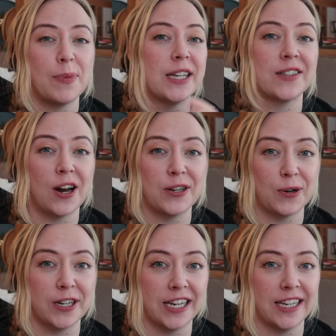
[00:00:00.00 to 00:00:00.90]
based on
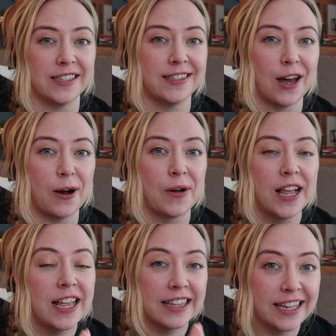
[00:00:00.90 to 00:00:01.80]
your needs. So
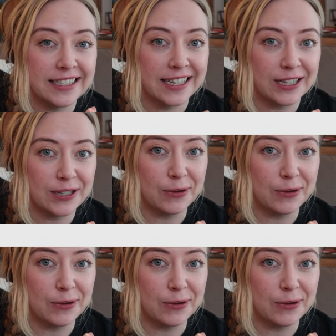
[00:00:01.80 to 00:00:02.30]
let's get